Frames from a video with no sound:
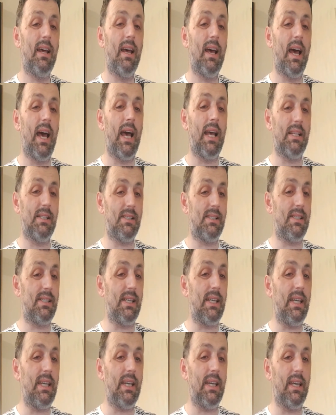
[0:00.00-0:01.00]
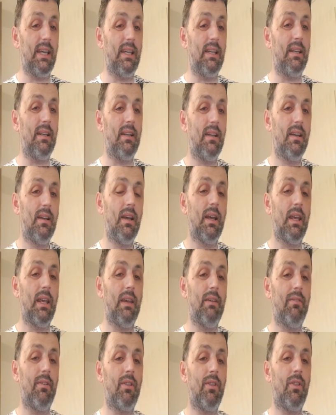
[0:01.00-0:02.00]
and seen,
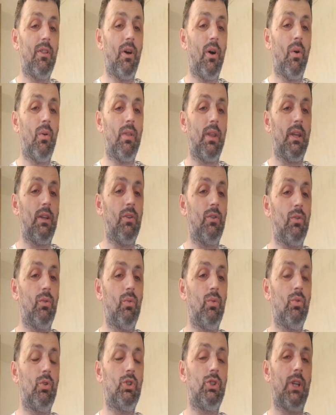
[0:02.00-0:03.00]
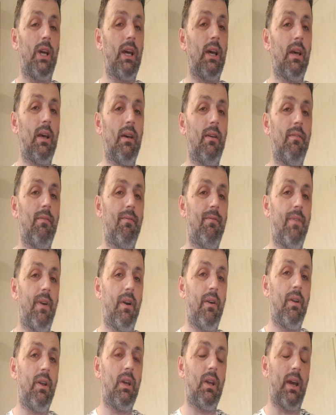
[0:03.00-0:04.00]
even though they do share
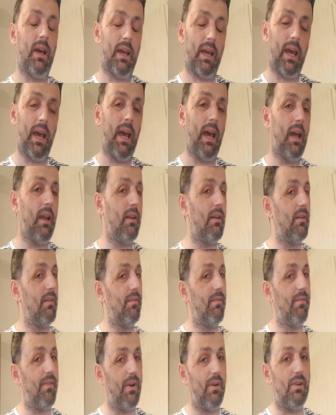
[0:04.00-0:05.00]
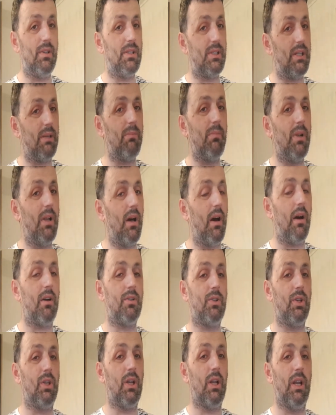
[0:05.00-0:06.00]
very similar
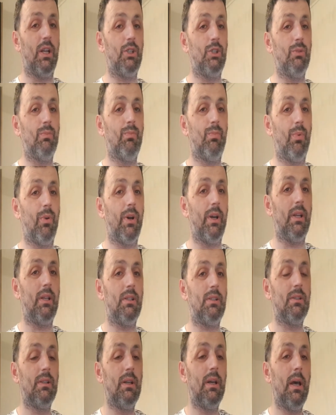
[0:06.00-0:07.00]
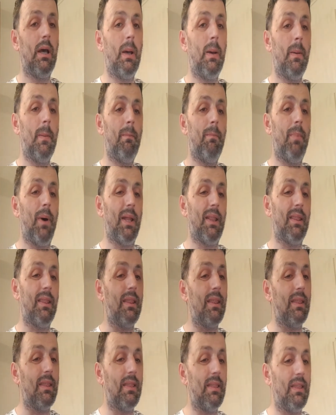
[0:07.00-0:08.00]
articulation point, but
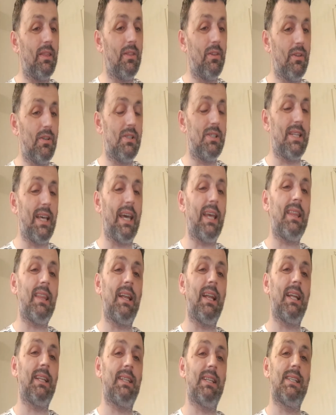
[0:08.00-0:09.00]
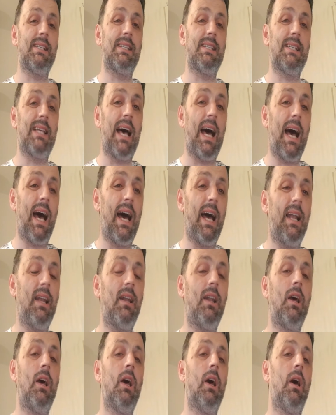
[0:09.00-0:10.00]
to say the letter zal,
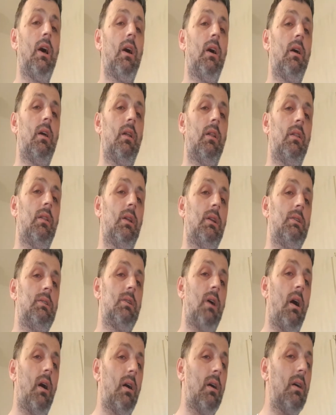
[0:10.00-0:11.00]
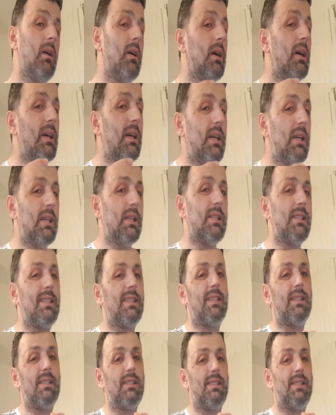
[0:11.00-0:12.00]
the tongue
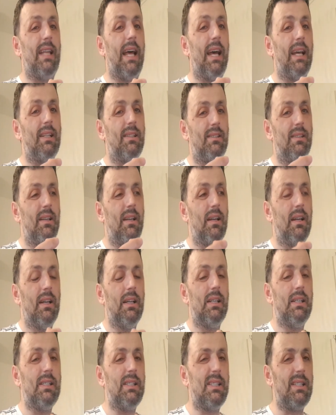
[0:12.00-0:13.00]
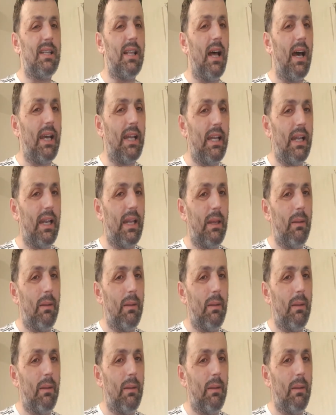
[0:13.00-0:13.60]
stands slightly